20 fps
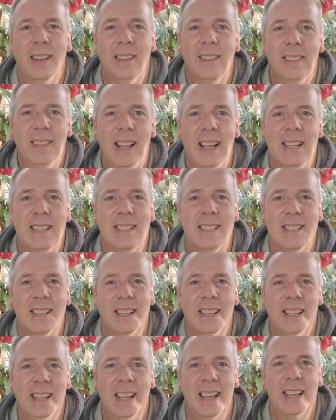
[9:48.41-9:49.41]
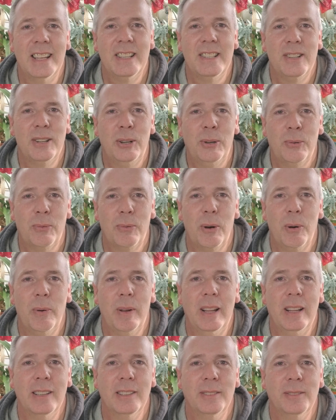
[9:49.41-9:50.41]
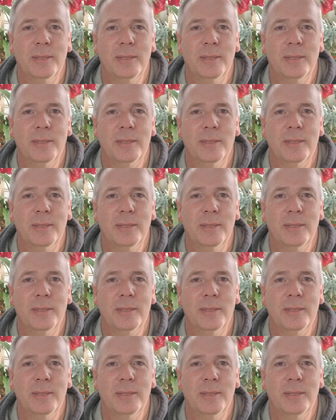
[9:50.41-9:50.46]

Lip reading: let's get growing.